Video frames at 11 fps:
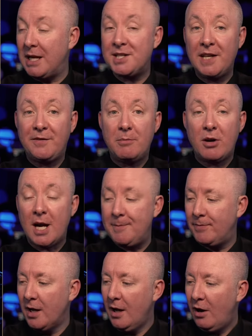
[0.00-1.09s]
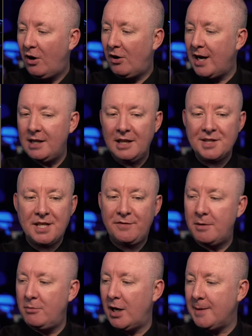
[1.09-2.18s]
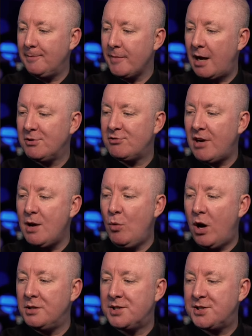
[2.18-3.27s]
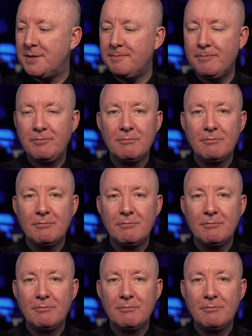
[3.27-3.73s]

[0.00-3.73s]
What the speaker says: Let's see if I'm right. All right, let's see if I'm right. I was right once.